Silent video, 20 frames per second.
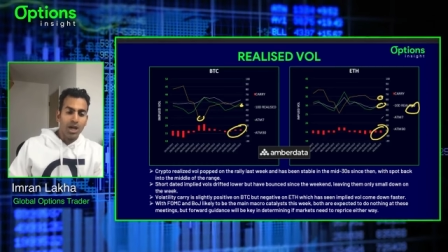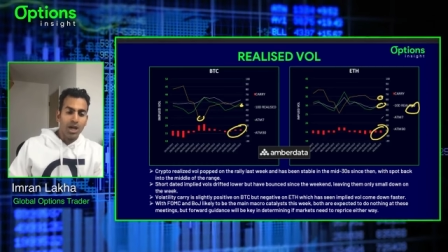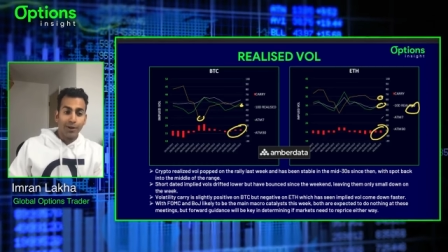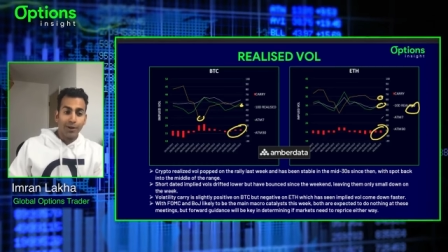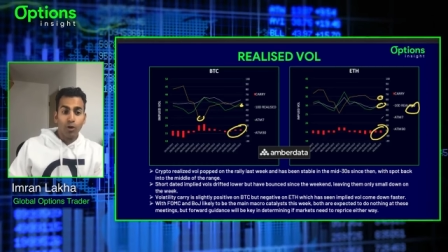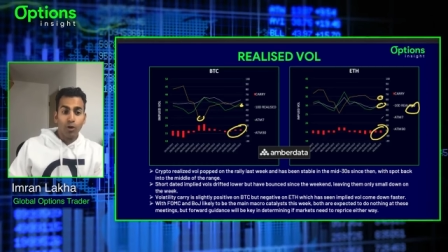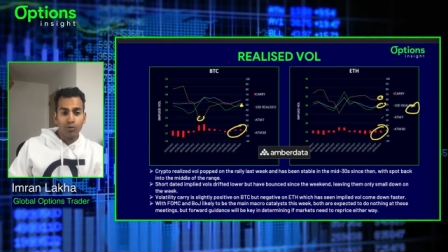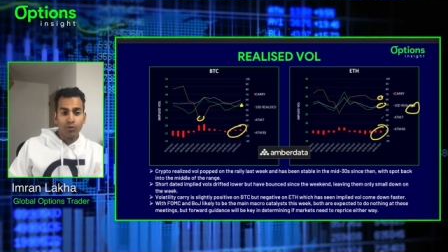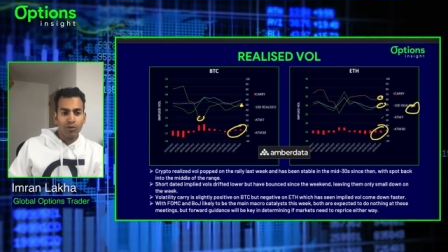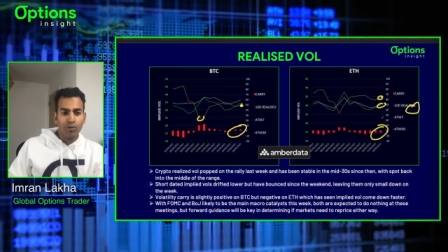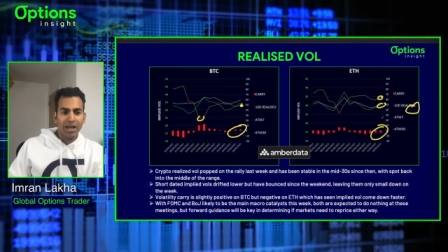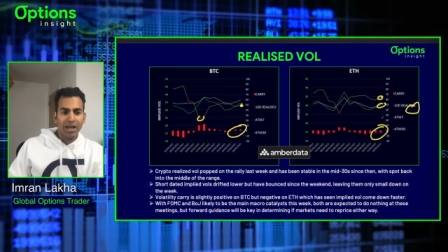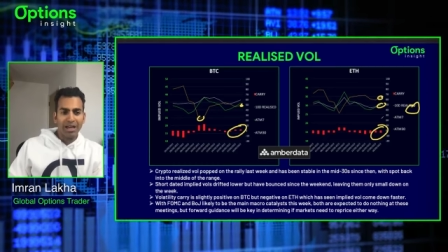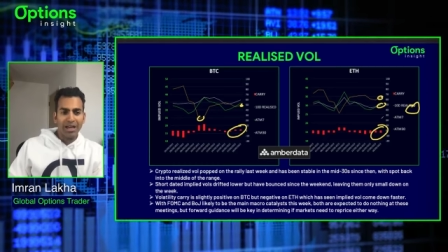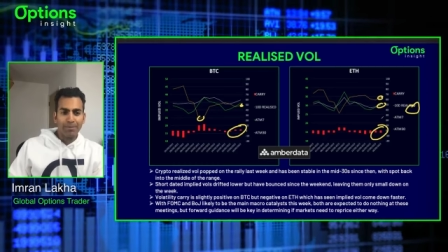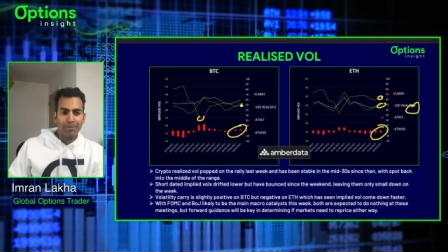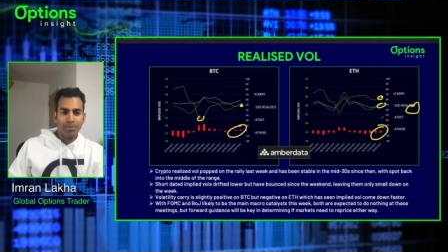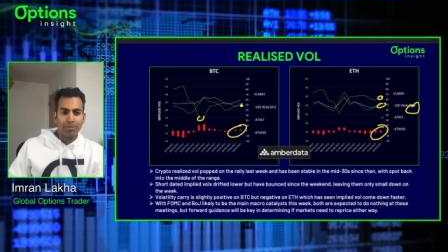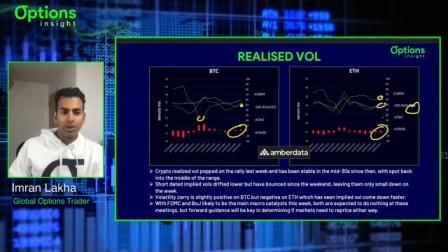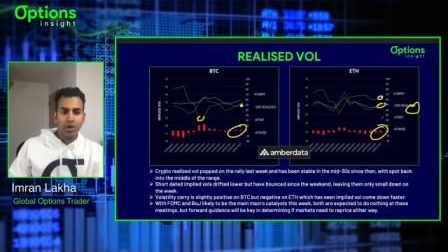And often that
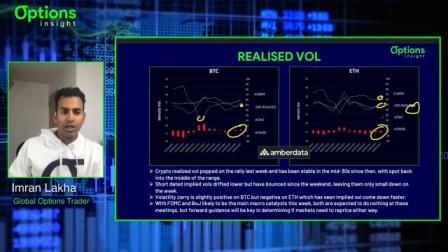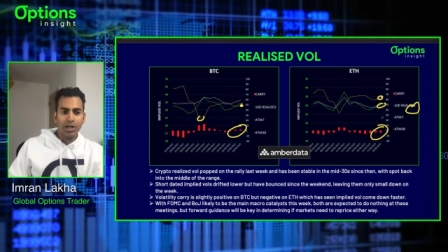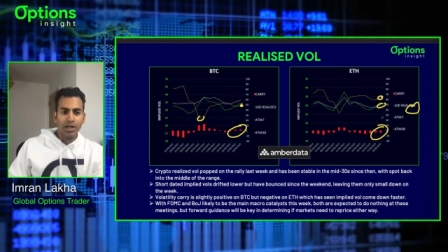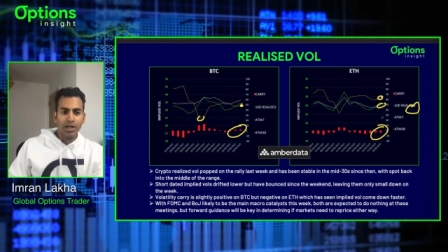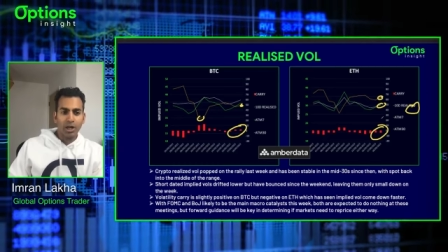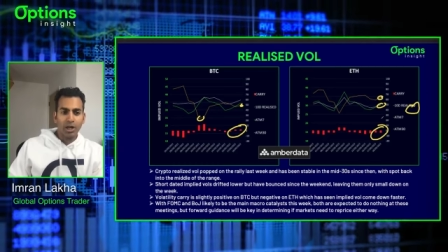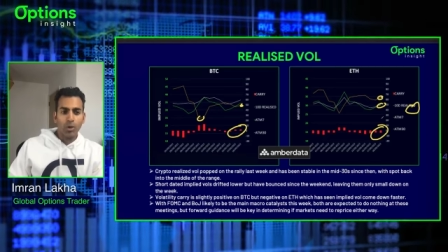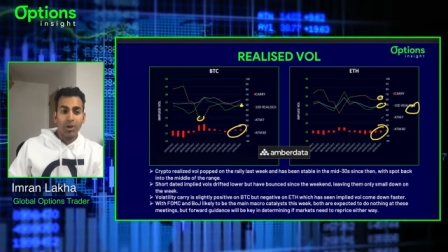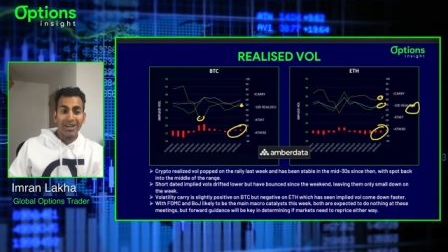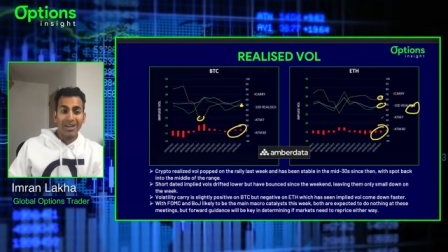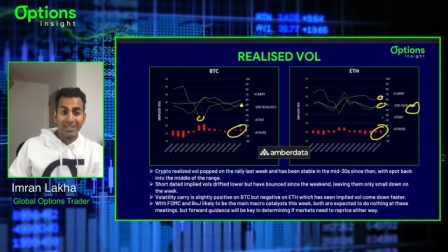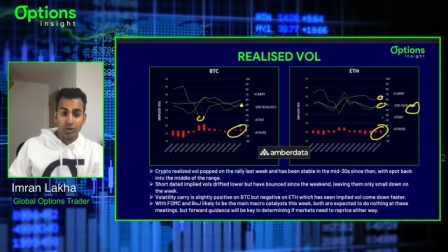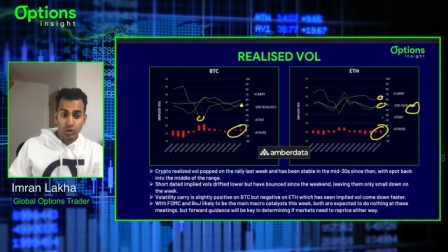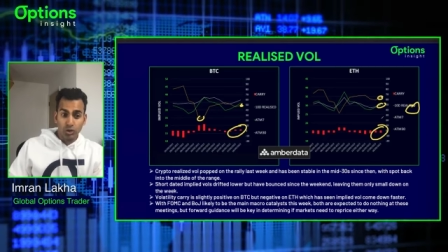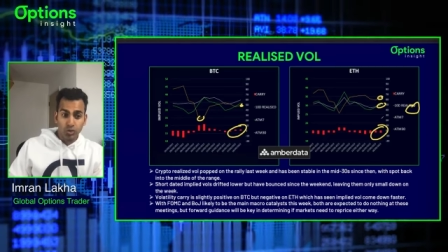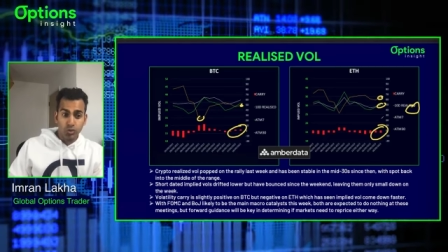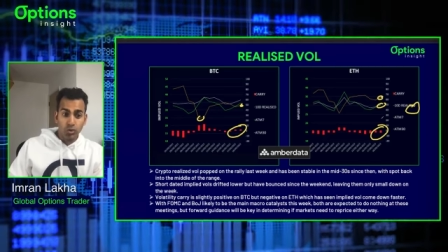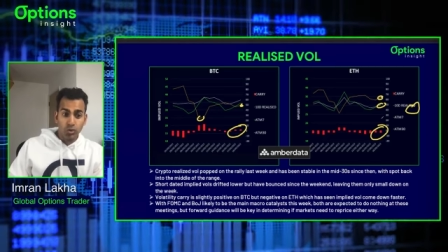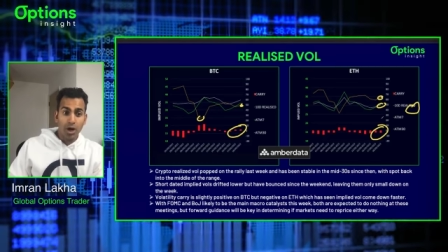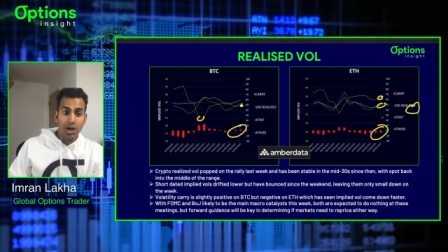implied lower is
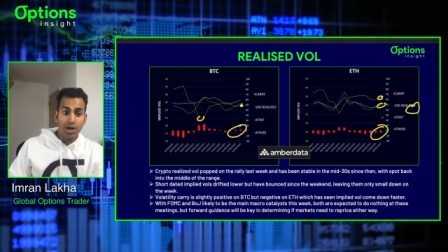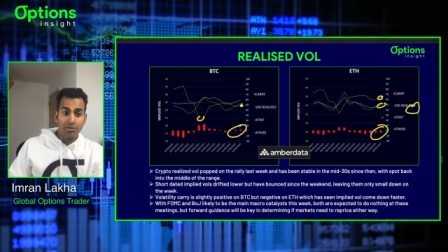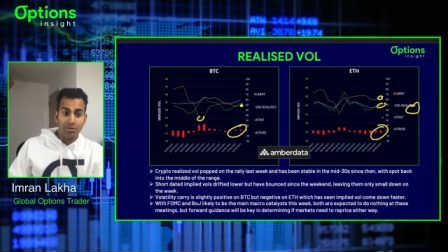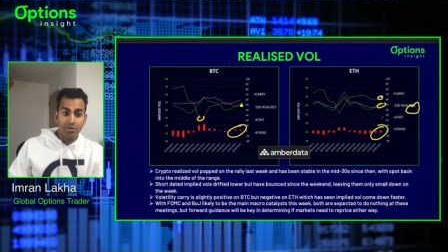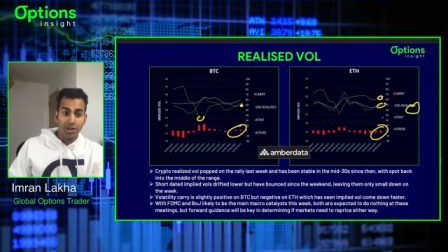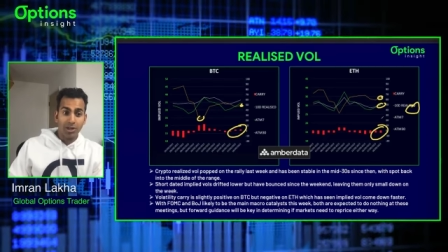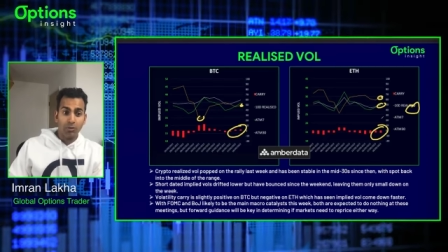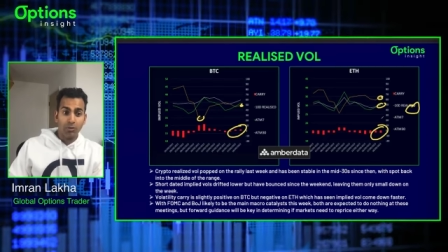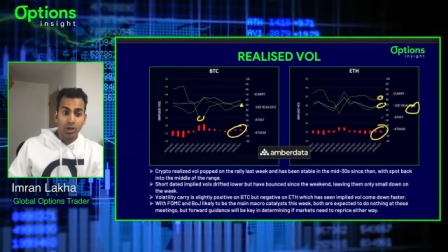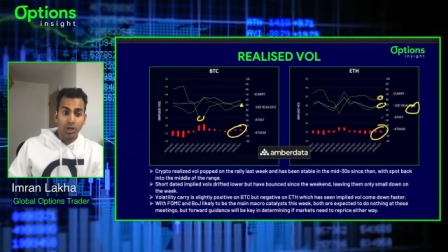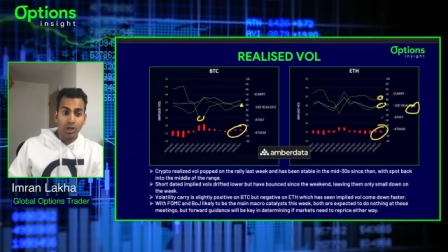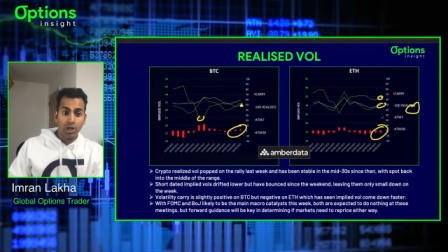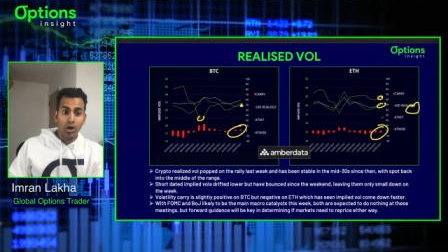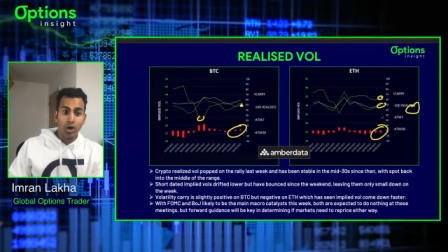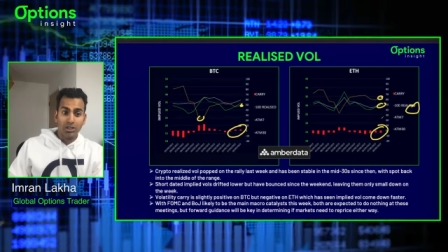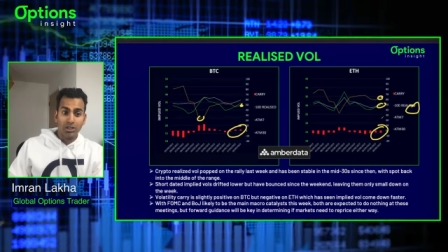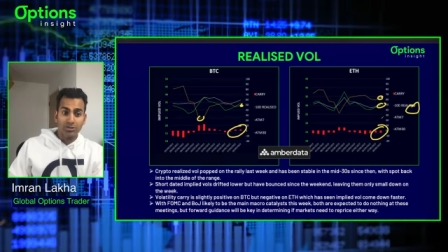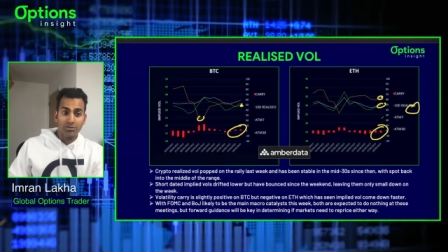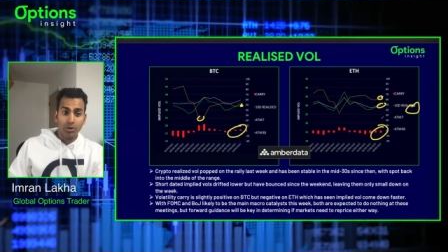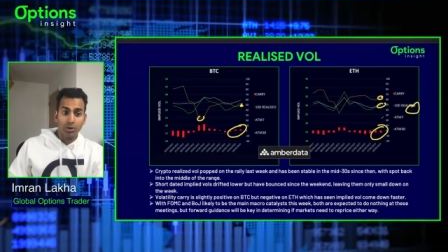driving
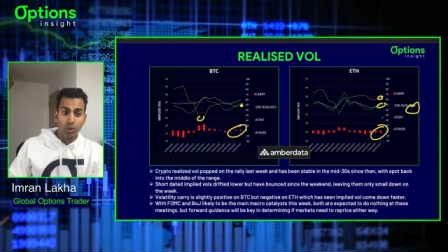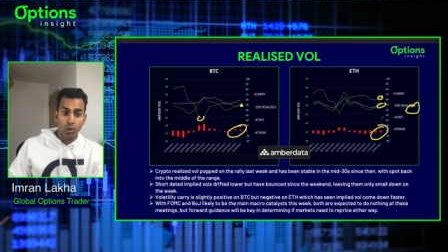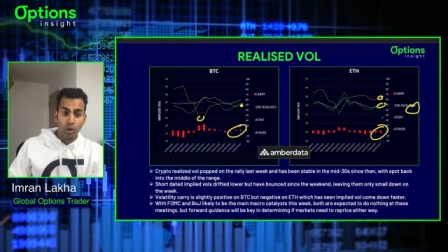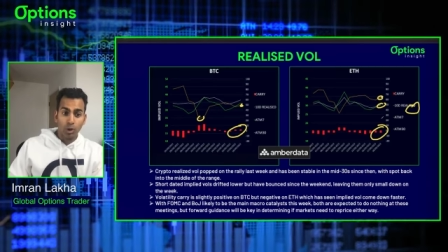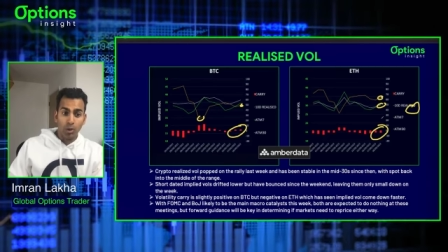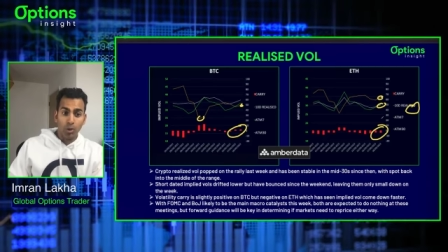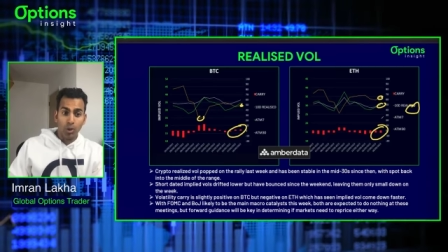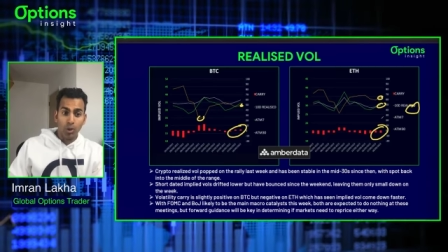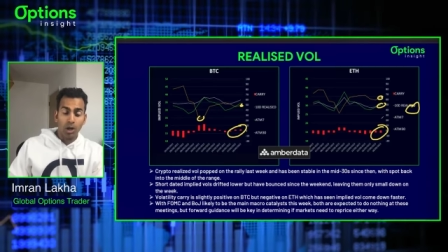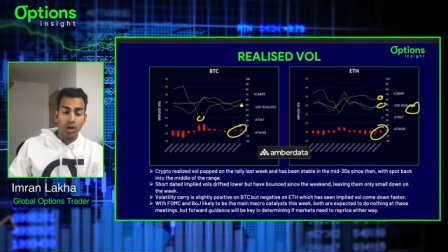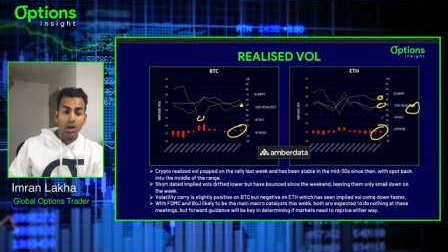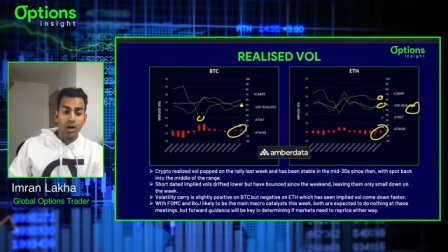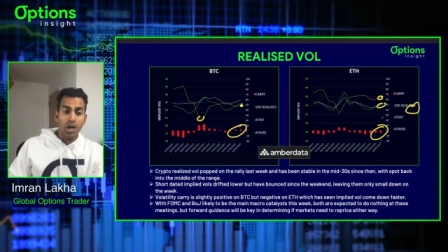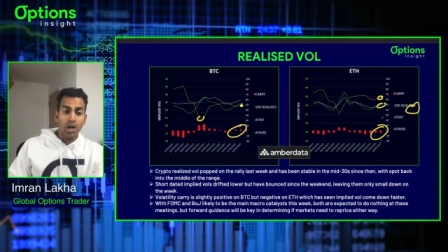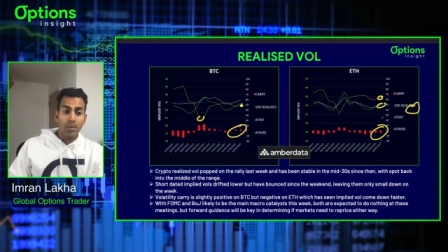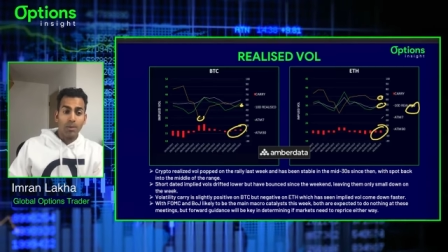realized vol lower